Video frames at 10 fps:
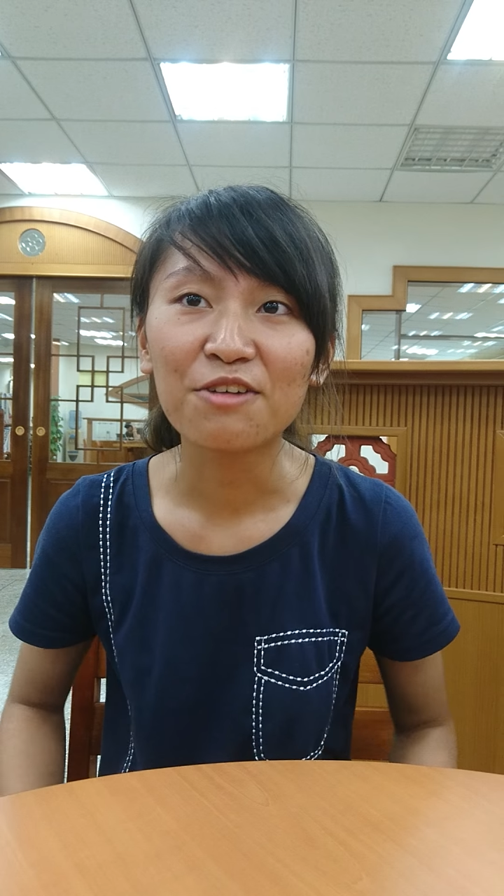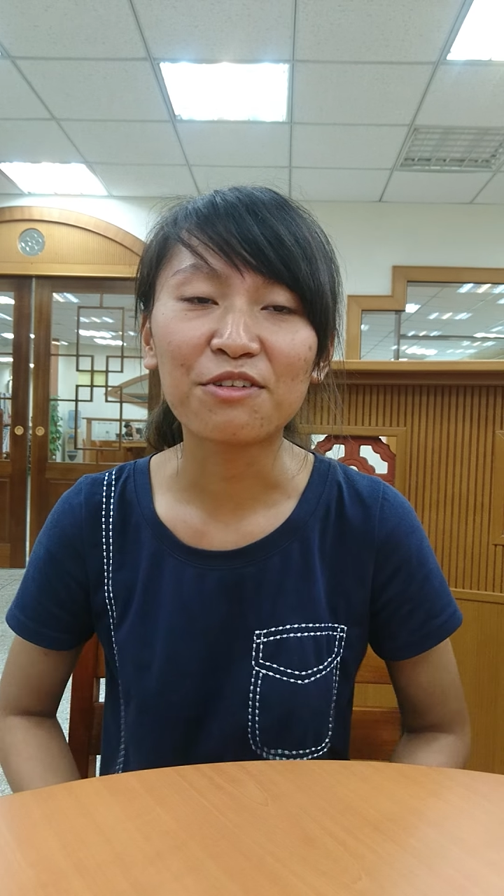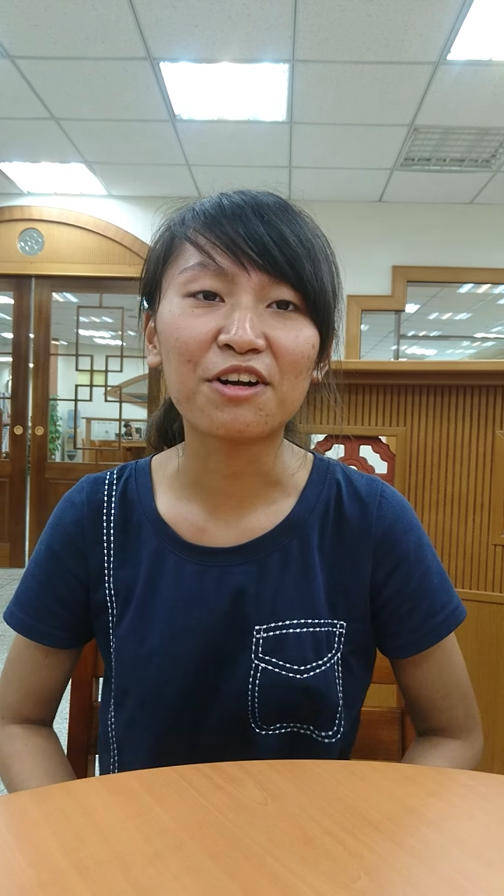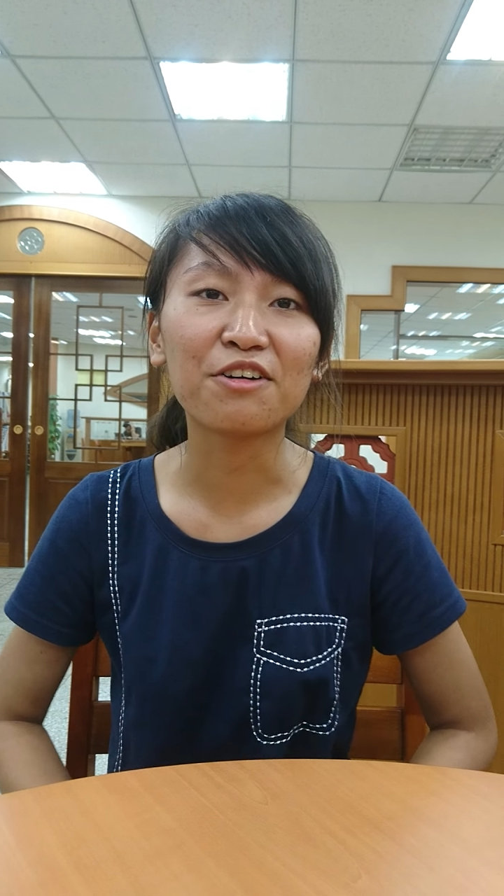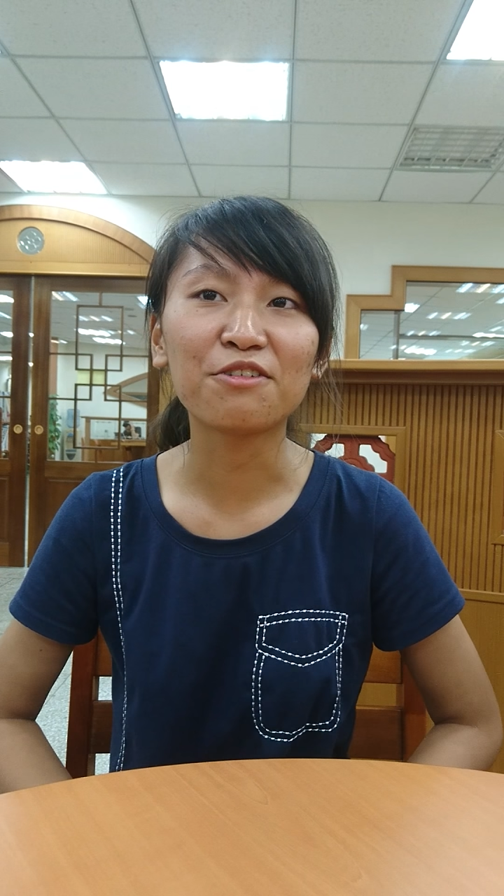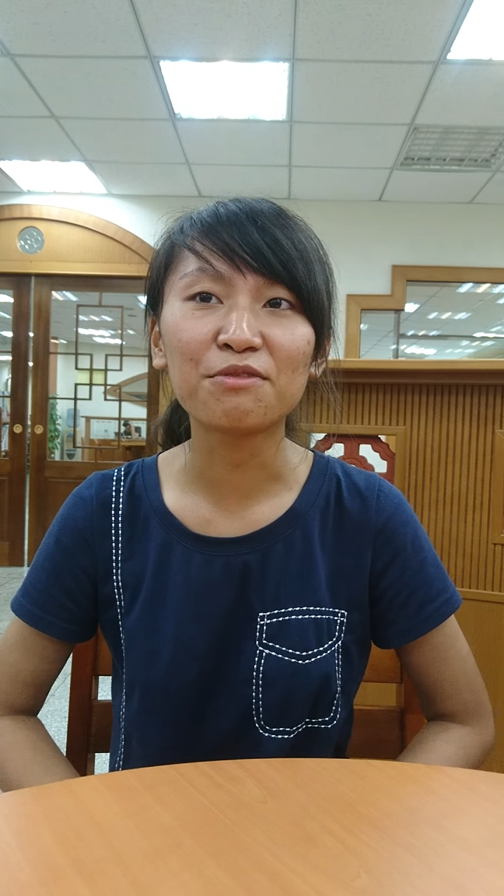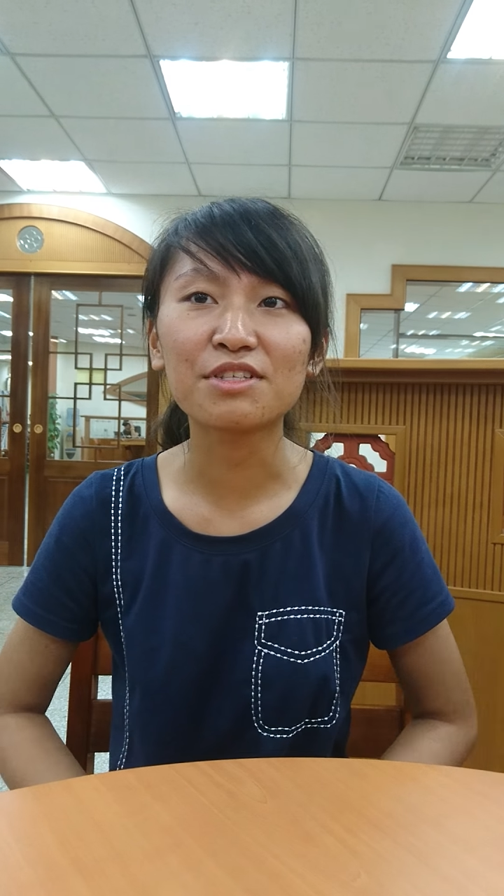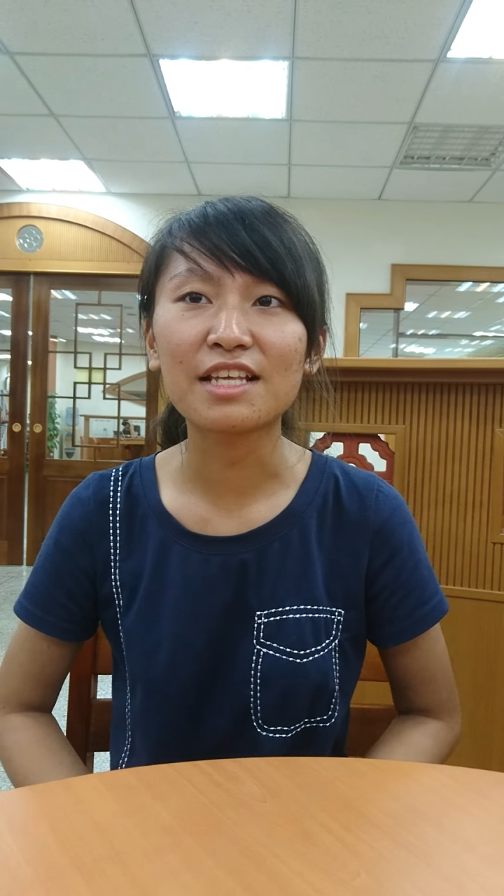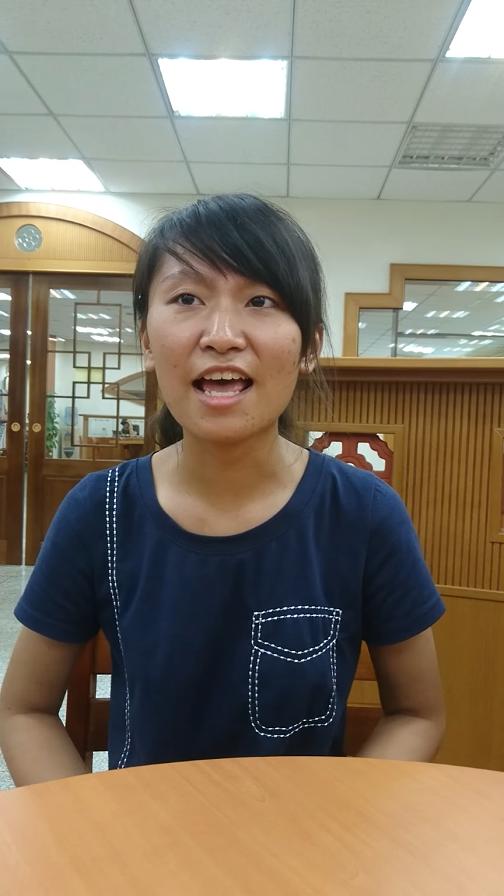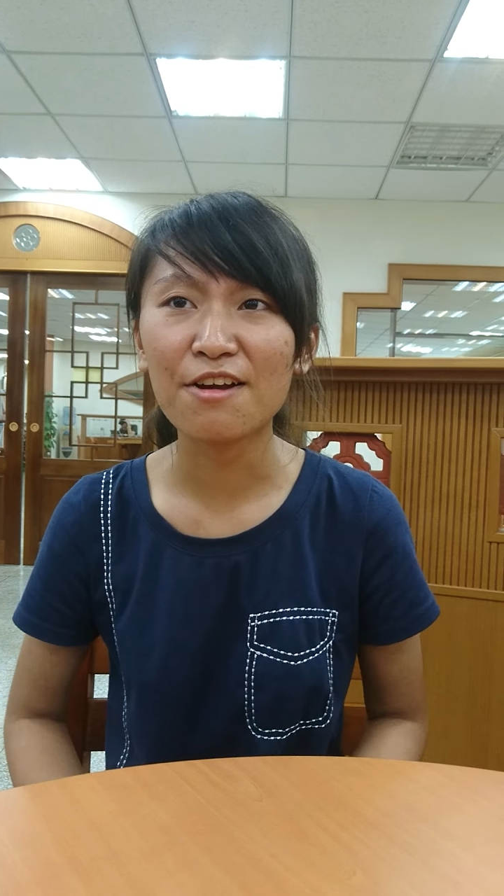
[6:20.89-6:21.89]
from
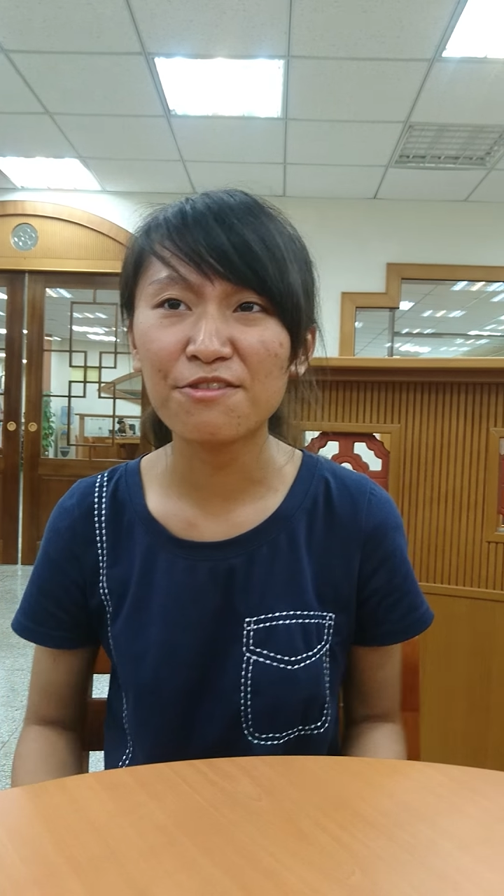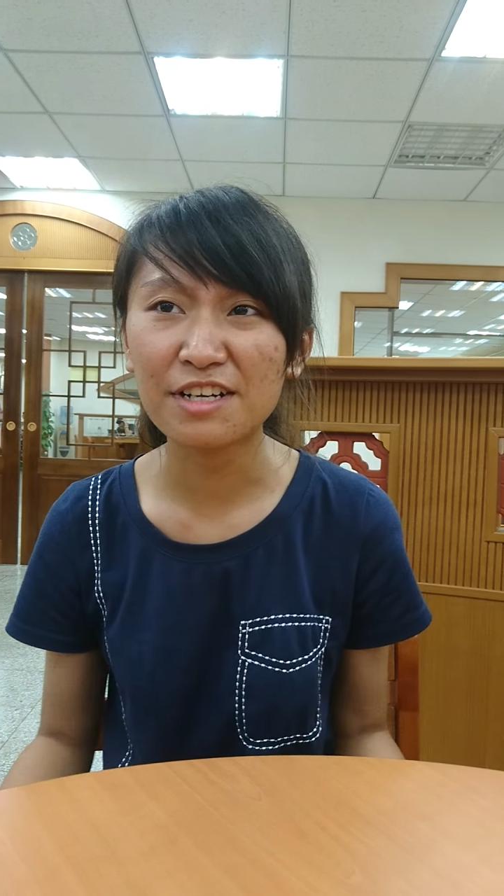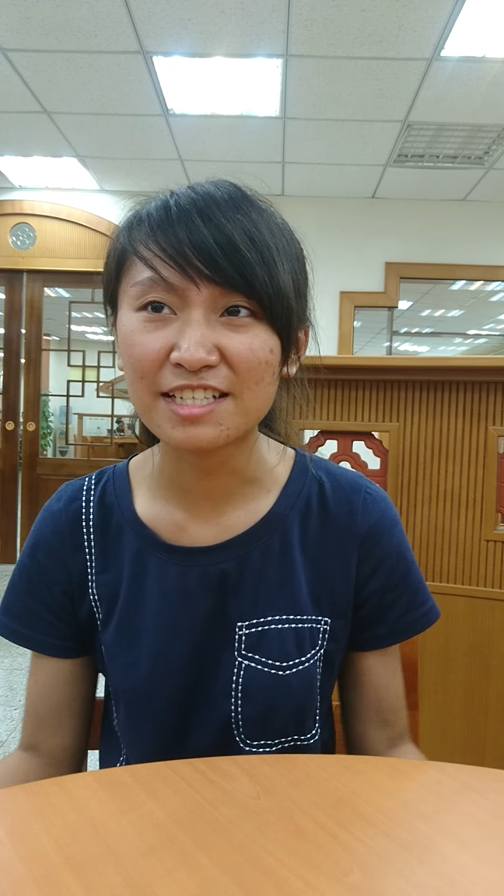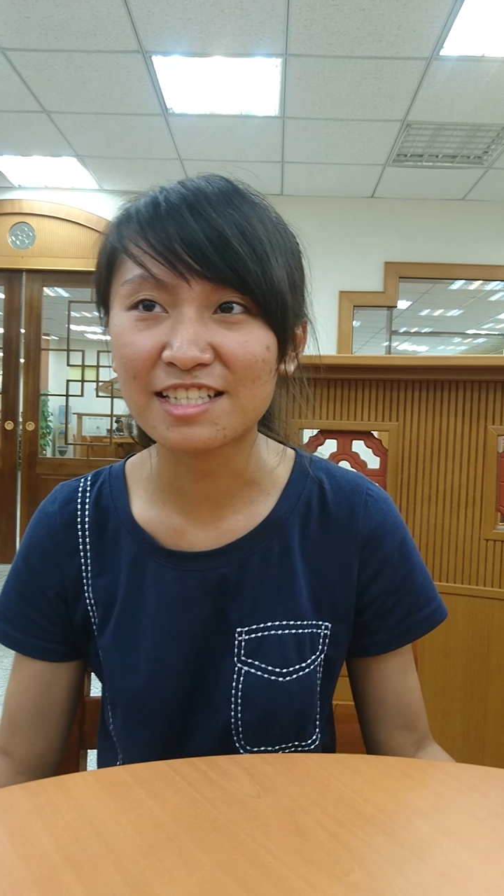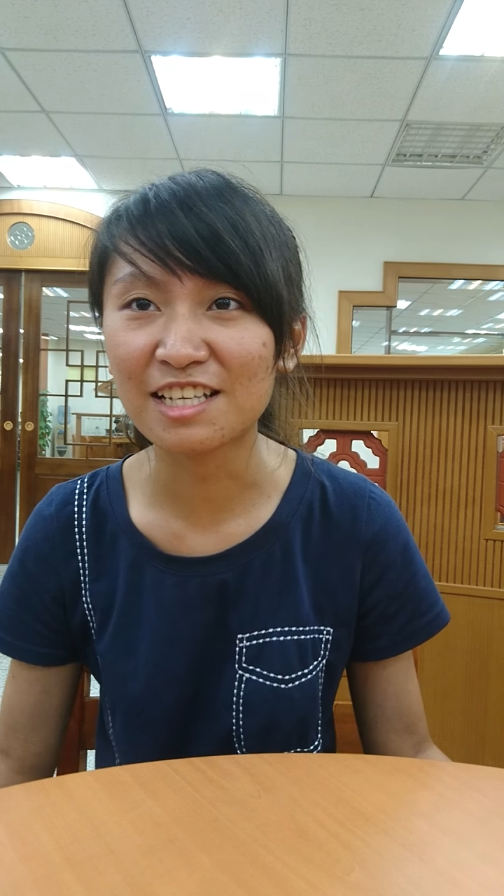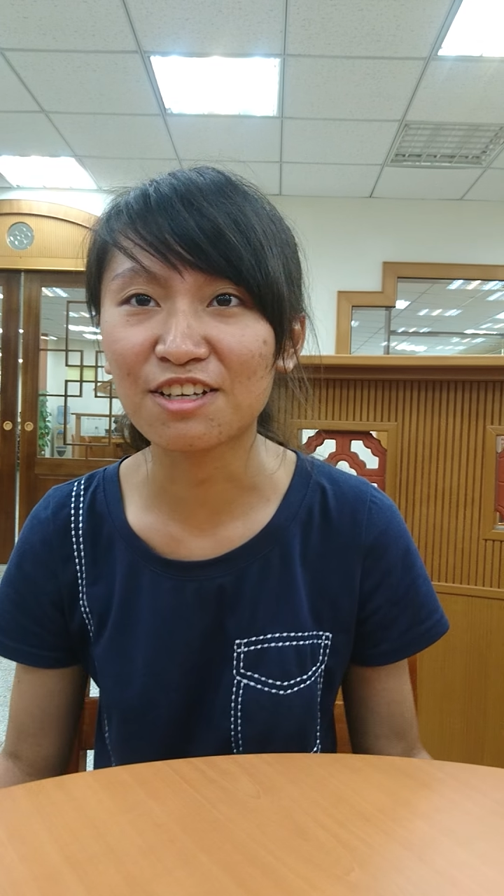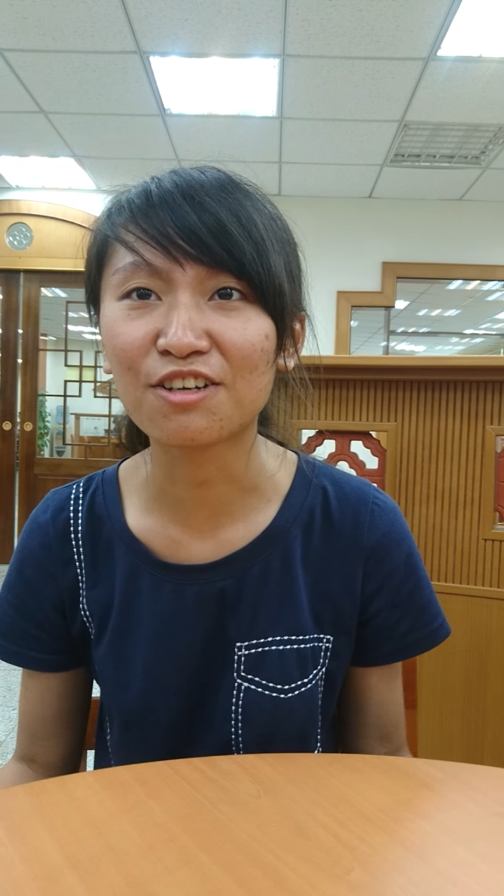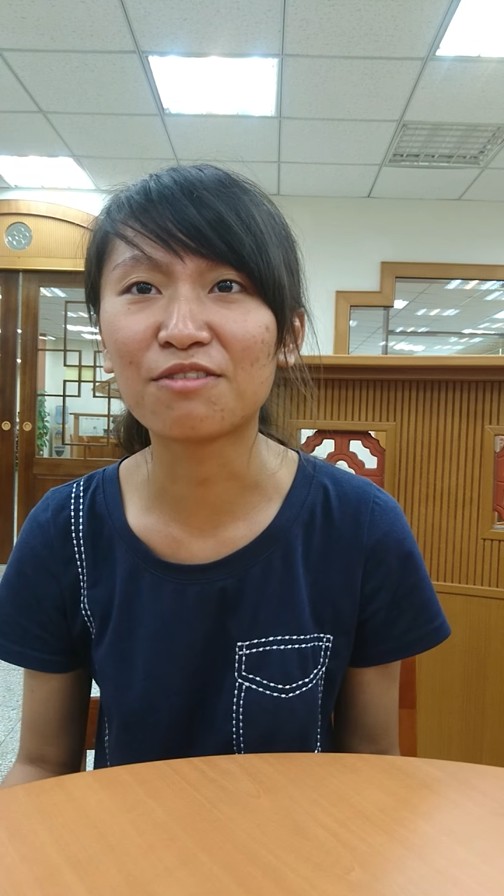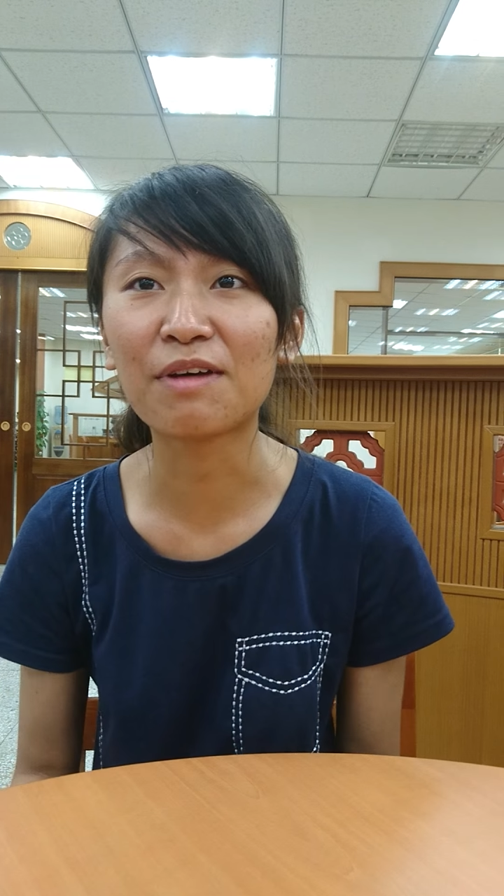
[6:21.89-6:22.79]
almost every single